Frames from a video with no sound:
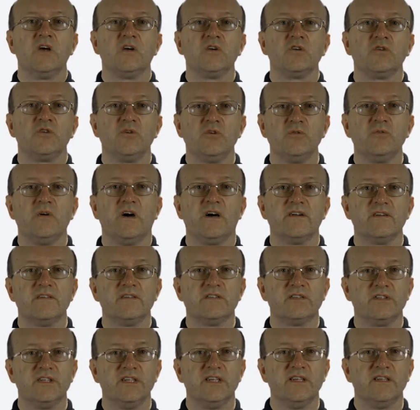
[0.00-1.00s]
Q, R, and
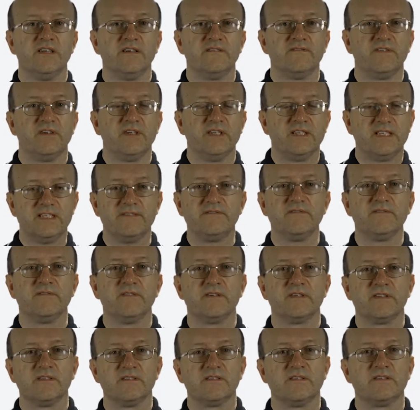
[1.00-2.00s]
C are very
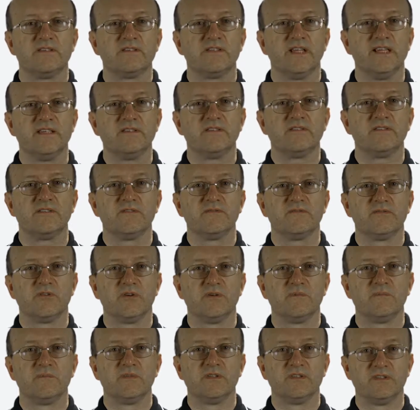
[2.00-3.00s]
different sets
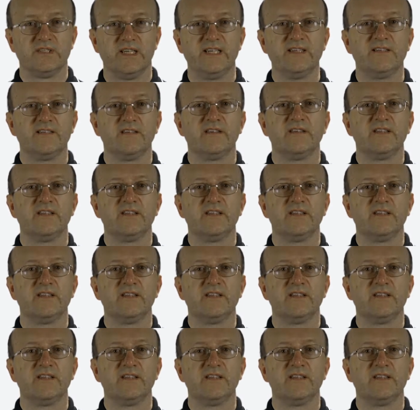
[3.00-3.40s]
from Z.